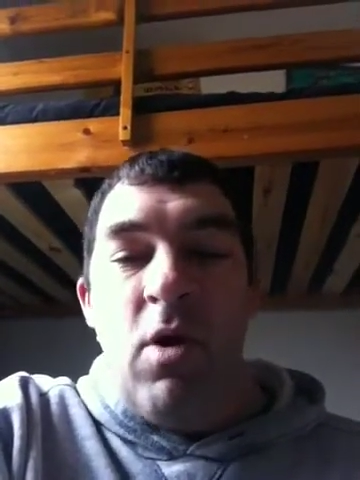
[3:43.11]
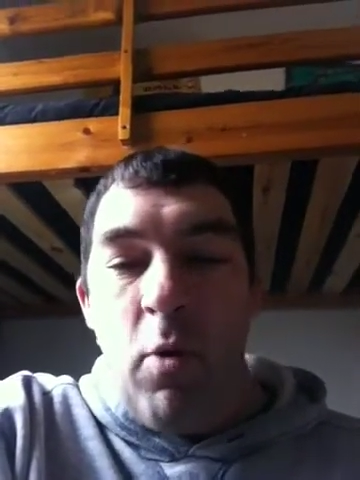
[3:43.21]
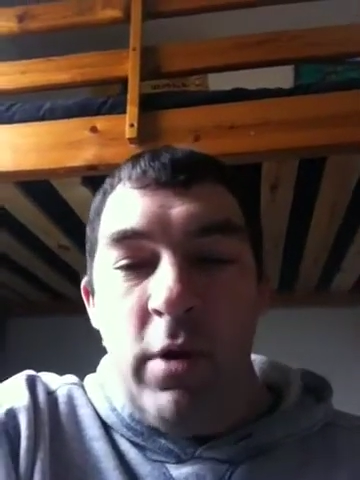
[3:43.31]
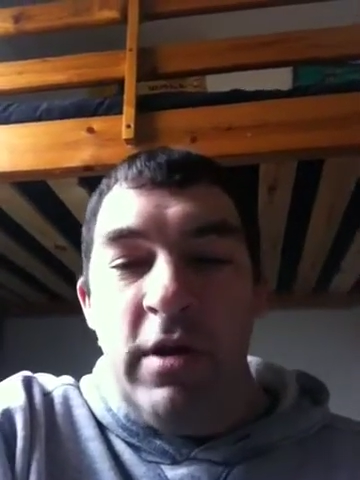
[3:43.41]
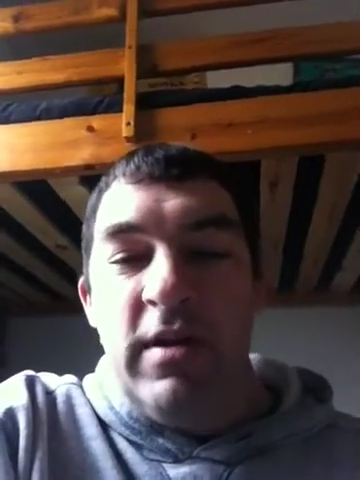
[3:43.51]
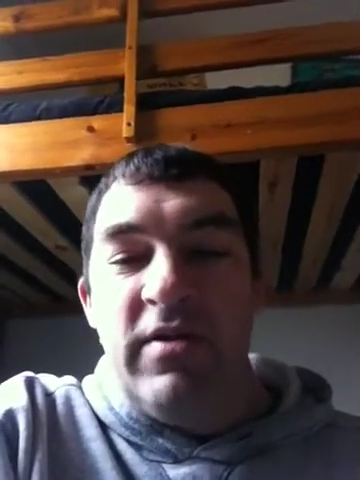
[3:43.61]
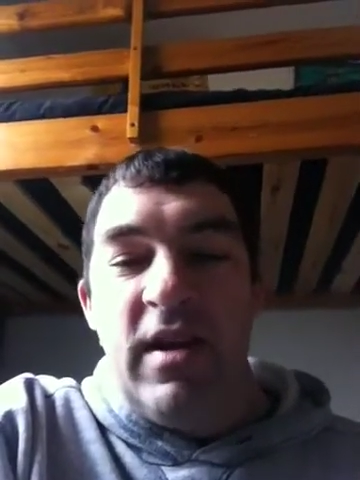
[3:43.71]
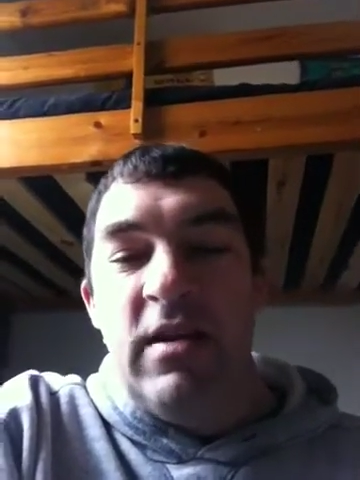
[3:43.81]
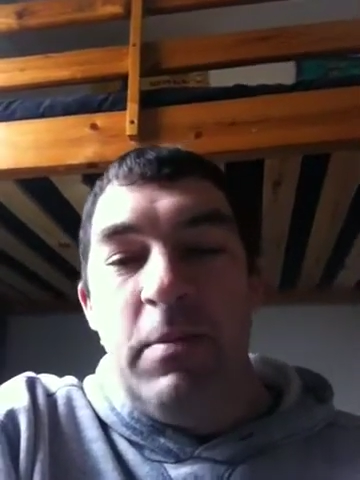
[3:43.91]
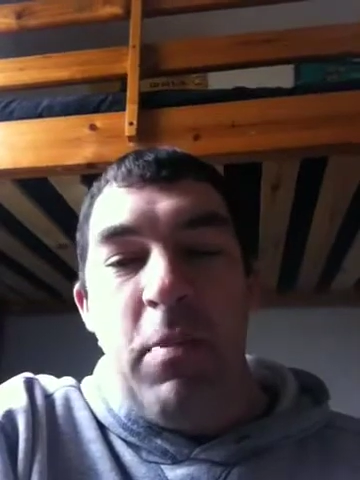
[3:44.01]
Or will he
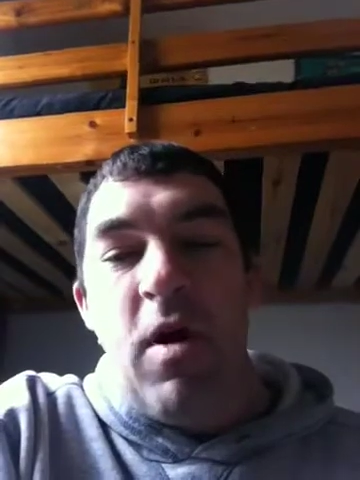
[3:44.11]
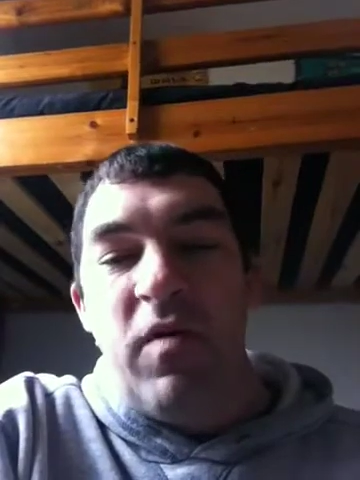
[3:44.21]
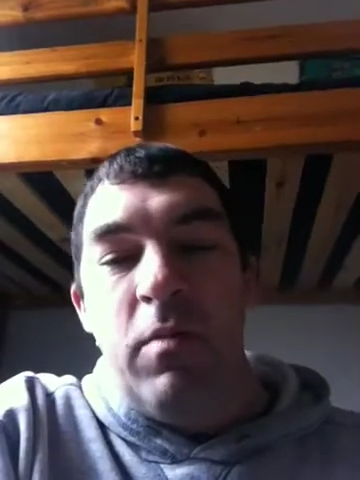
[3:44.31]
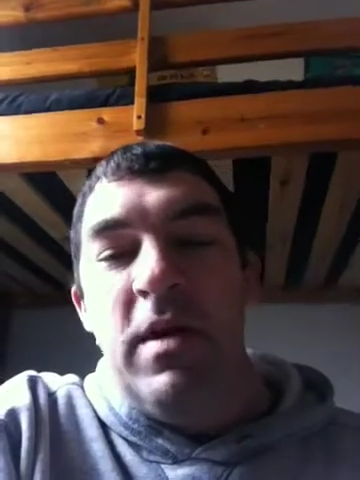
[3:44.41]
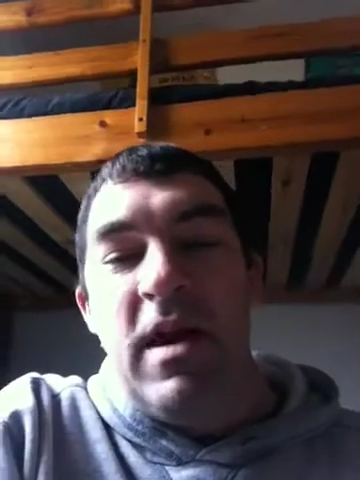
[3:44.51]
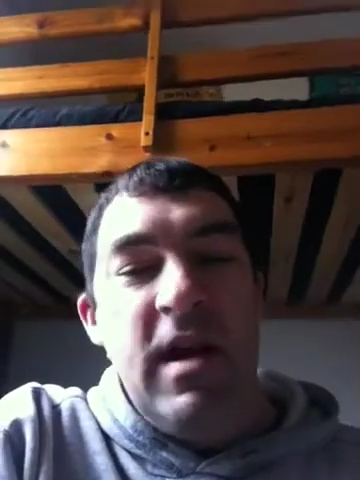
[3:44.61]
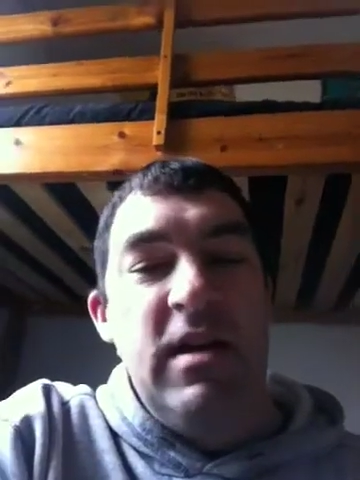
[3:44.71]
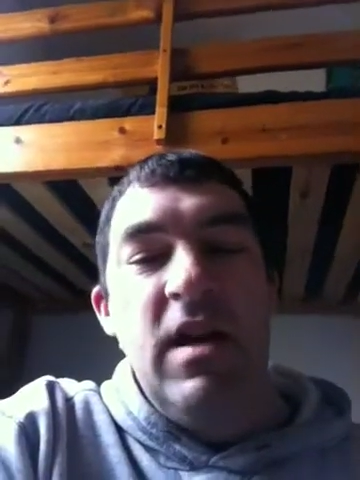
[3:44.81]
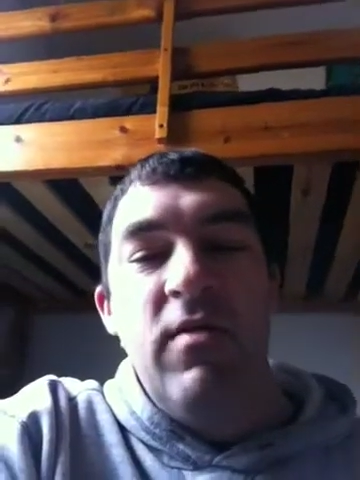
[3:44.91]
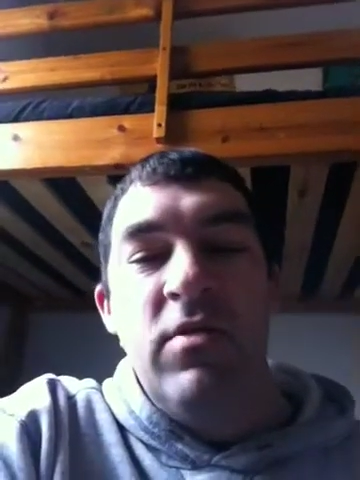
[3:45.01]
say, "Depart from me, I
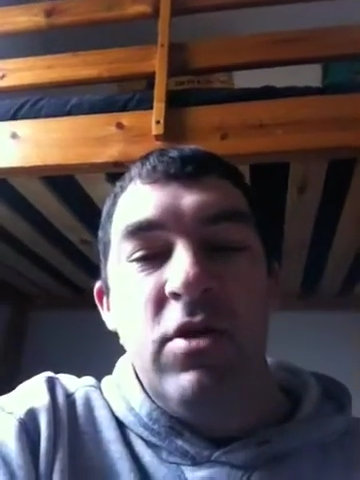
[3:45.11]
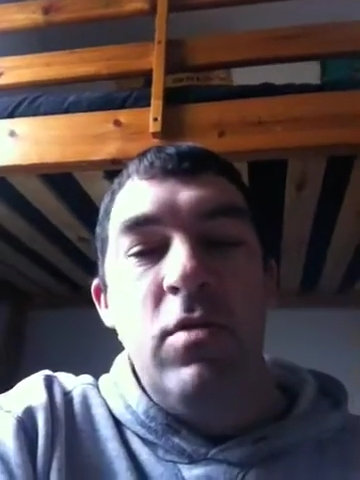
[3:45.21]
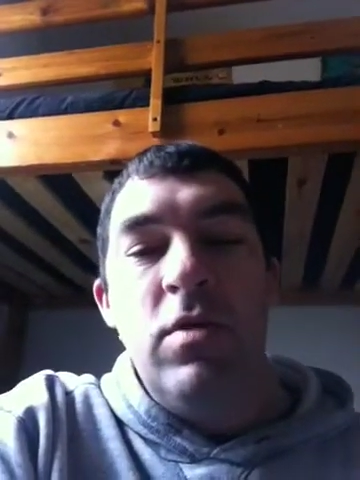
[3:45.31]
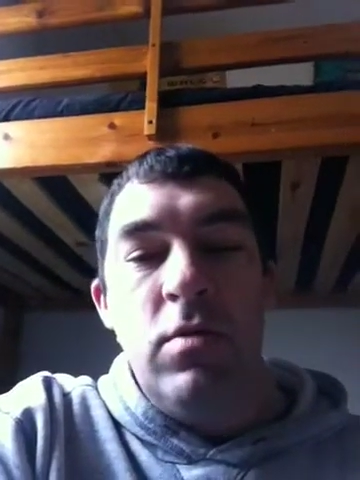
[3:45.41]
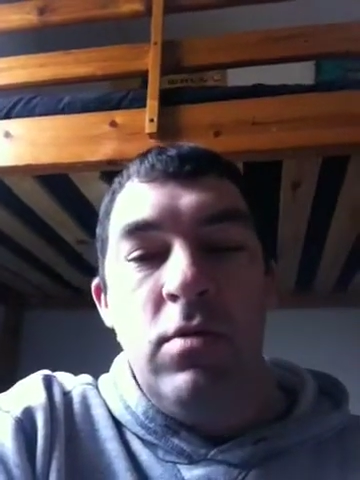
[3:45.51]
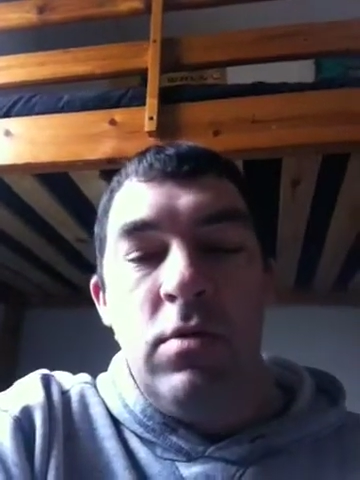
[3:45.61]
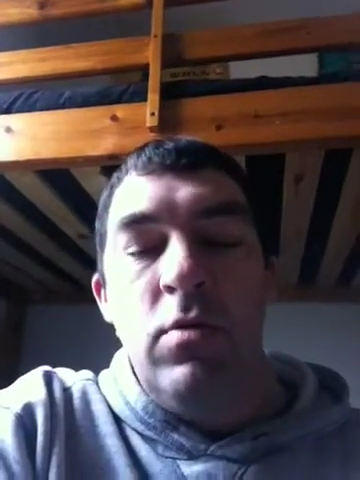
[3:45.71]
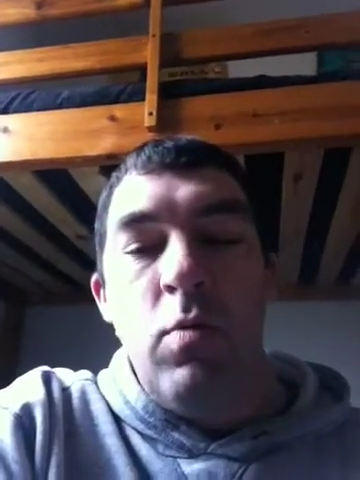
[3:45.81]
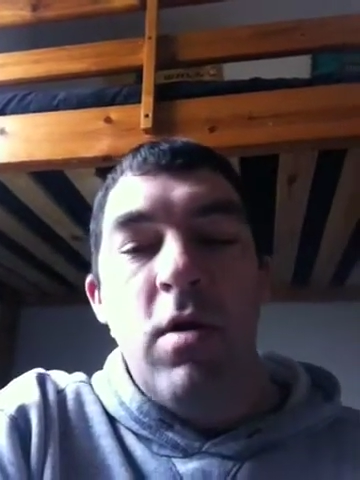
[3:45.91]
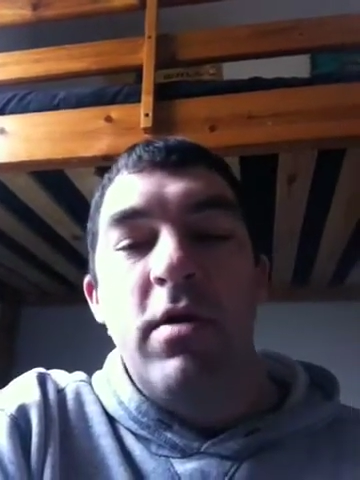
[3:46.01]
never knew you,
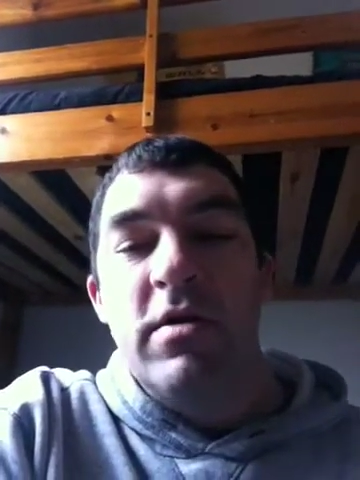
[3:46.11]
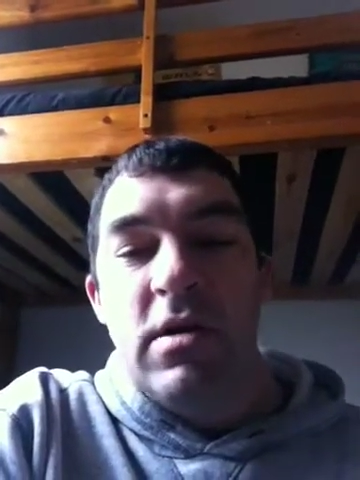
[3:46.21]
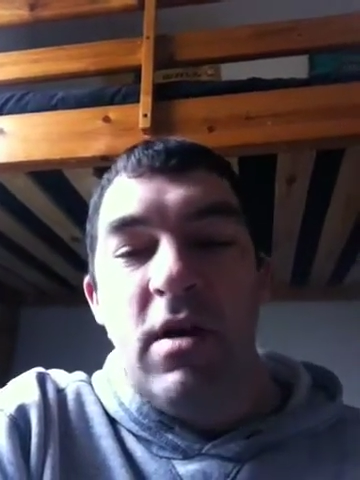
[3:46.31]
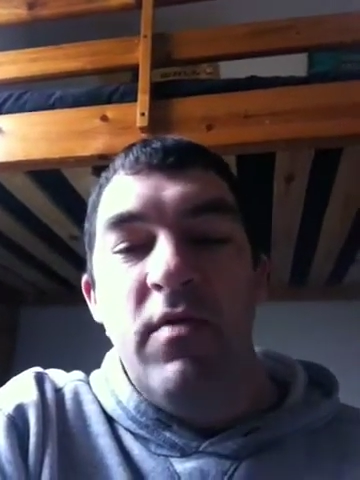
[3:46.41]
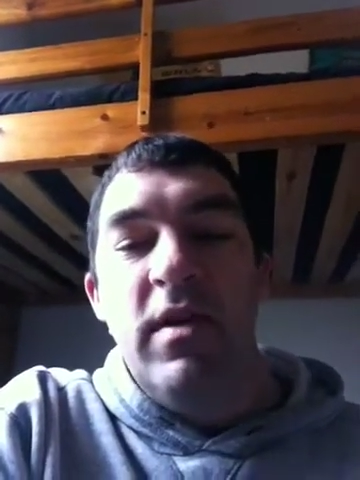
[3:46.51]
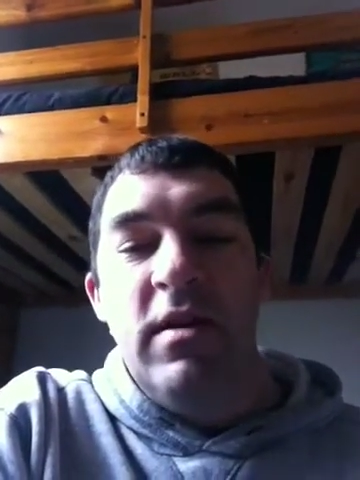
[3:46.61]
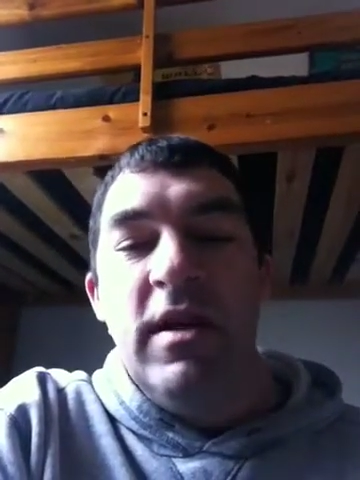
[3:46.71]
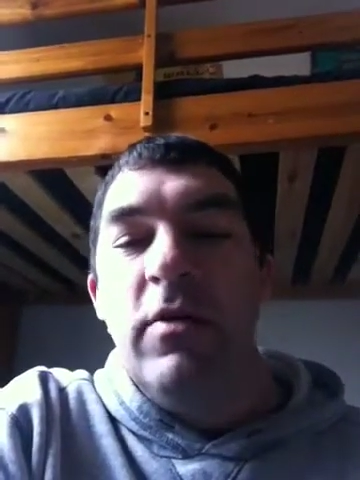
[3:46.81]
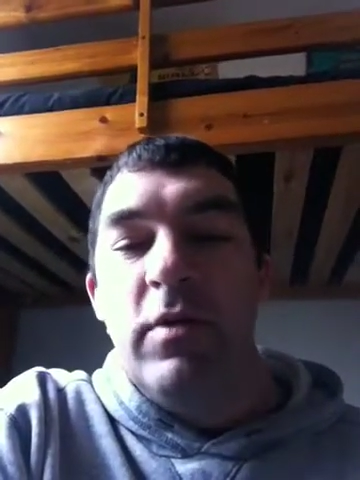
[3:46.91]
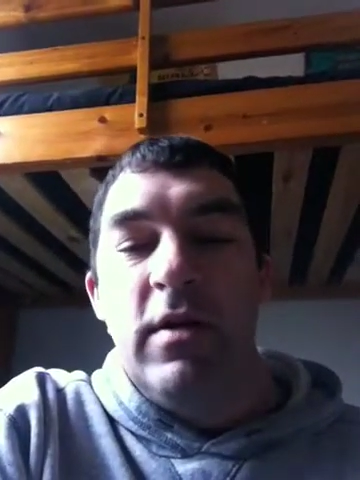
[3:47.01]
you workers of
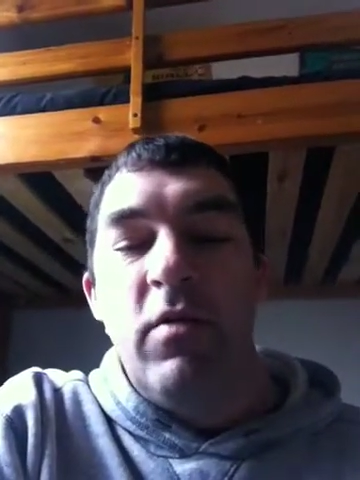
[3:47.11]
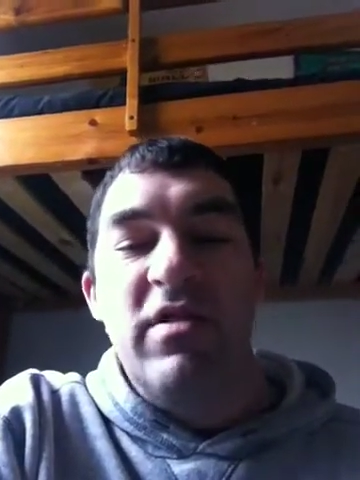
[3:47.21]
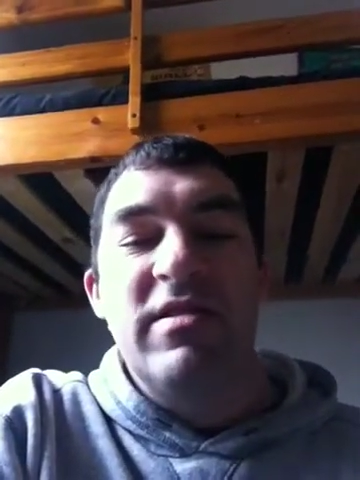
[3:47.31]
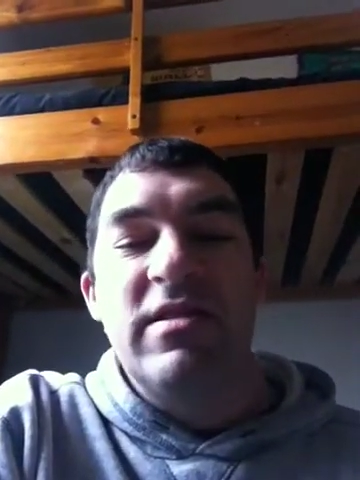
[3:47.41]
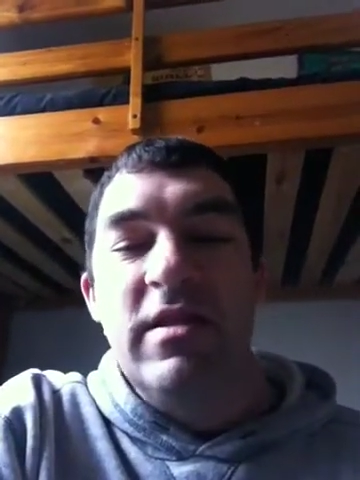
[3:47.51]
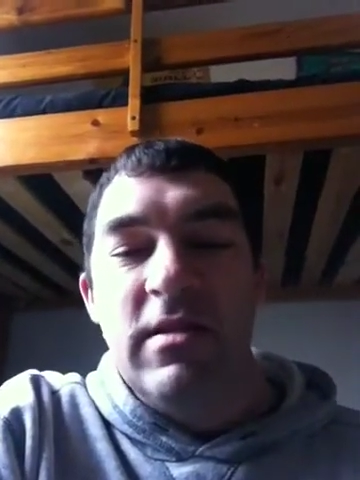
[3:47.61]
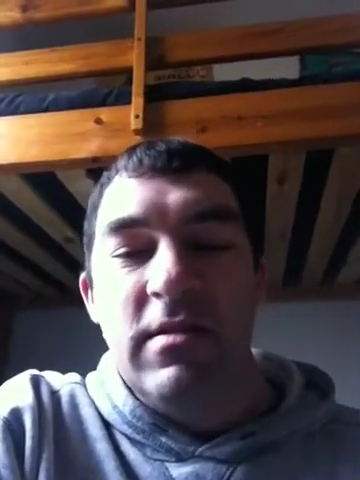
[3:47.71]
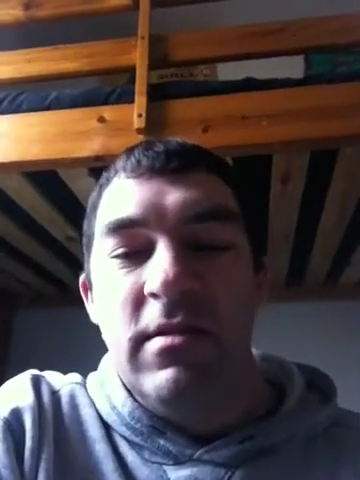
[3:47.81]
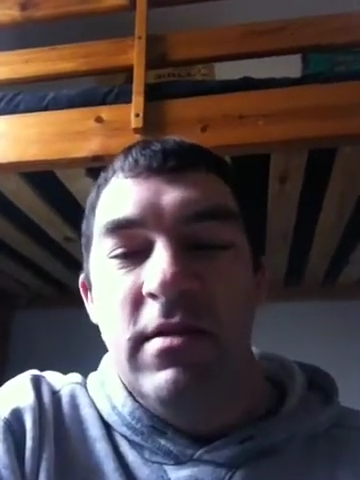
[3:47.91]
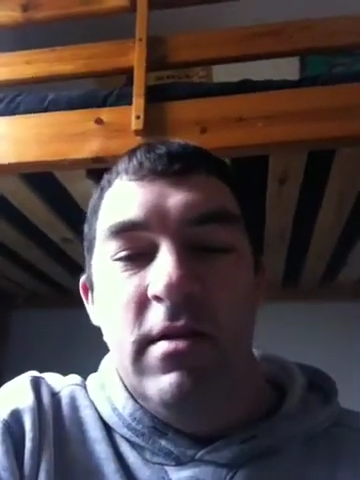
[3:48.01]
iniquity," or sin?